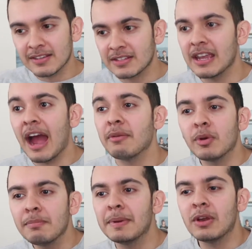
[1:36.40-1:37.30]
See, I
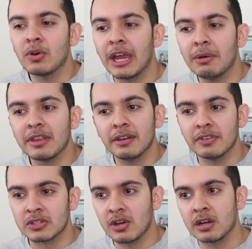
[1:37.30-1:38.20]
wouldn't be okay with it if
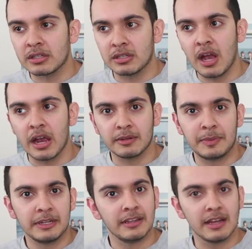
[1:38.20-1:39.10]
the song sucked,
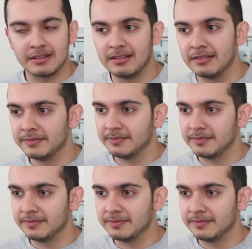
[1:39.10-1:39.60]
but it doesn't.